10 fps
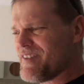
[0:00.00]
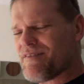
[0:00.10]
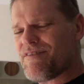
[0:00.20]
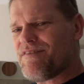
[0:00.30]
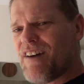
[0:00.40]

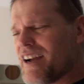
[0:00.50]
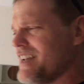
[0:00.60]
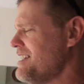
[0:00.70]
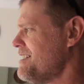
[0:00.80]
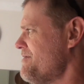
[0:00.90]

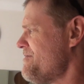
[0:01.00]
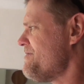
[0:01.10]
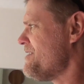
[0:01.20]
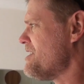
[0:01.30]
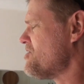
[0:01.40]
Fucking
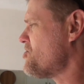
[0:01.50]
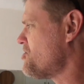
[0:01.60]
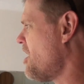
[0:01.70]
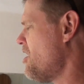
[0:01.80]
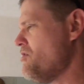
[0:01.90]

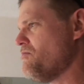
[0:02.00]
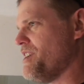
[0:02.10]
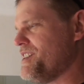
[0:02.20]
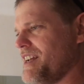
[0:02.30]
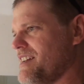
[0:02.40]
so
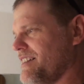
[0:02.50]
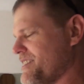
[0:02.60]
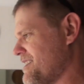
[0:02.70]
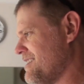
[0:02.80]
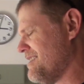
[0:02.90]

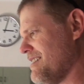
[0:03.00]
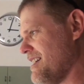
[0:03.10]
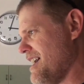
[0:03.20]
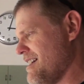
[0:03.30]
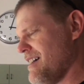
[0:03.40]
ridiculous.
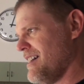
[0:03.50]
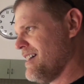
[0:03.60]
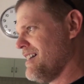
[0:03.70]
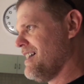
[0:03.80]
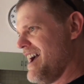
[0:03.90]

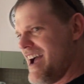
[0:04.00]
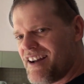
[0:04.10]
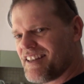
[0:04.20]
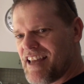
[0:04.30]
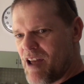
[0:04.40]

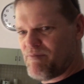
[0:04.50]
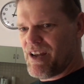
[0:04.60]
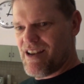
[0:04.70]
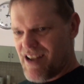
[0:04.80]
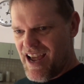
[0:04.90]
How can that
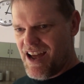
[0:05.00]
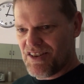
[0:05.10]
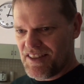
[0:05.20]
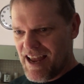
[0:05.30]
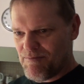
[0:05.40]
be? How
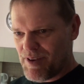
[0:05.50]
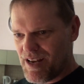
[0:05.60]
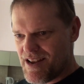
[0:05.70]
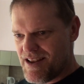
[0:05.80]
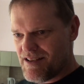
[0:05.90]
can that
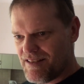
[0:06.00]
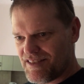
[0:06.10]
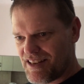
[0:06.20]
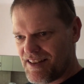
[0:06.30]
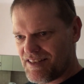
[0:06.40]
be?
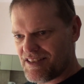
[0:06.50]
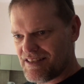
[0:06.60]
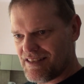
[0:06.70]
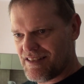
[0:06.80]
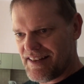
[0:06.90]
So
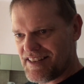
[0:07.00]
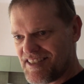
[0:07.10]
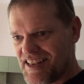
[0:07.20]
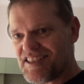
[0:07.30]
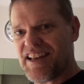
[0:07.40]
that's
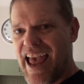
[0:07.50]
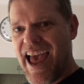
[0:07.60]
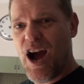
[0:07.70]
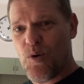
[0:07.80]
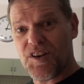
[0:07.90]
6
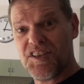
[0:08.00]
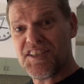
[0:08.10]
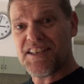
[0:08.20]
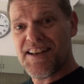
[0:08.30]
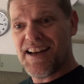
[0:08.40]

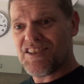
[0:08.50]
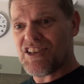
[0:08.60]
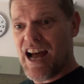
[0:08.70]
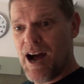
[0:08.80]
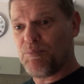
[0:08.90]
hours
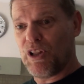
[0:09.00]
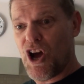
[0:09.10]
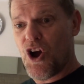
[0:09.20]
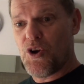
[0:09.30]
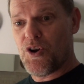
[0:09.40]
to
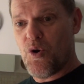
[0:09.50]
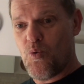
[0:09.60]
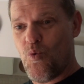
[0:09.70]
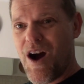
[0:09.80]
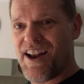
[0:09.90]
upload
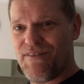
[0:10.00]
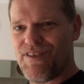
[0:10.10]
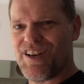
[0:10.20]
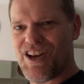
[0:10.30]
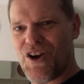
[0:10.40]
one
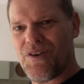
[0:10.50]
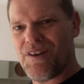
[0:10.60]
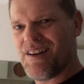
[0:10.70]
video.